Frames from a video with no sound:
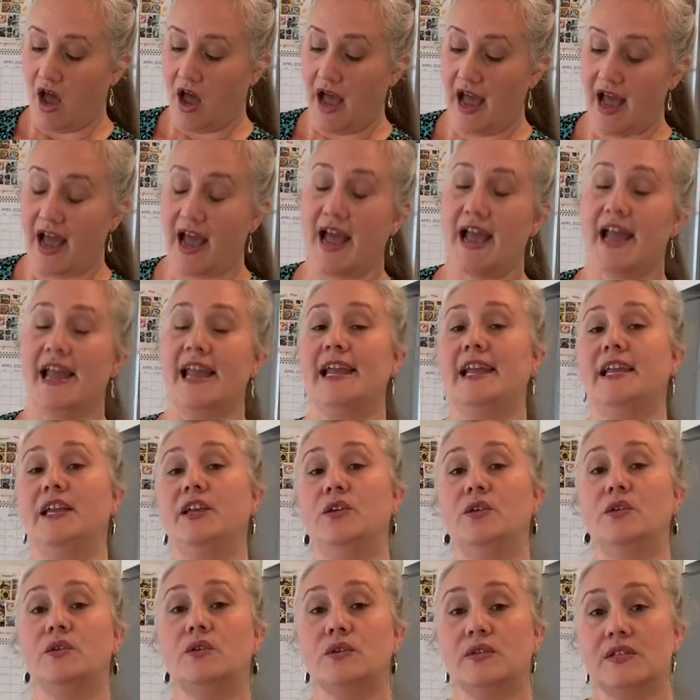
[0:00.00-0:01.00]
I
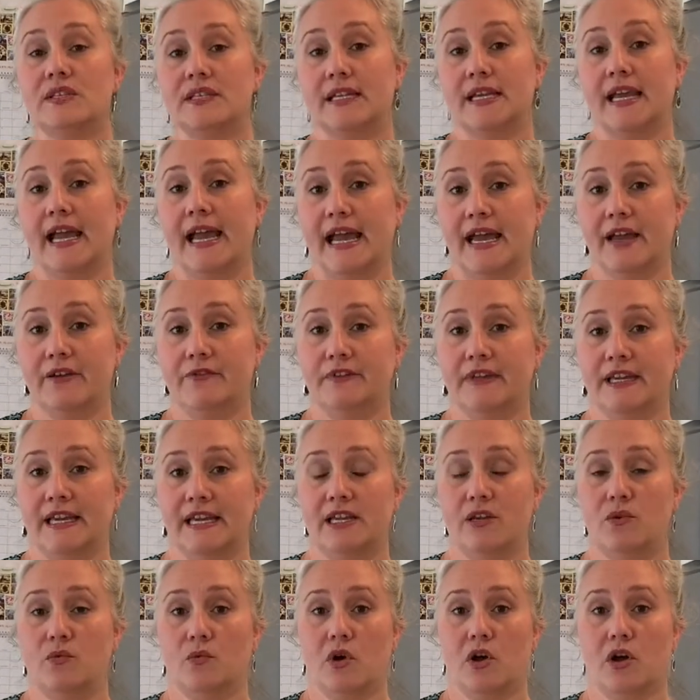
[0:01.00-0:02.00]
used to have
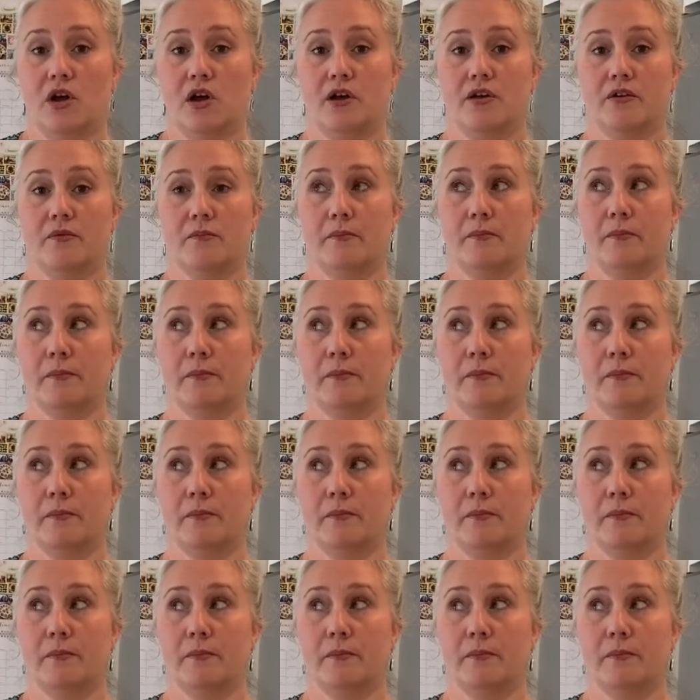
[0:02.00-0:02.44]
quinoa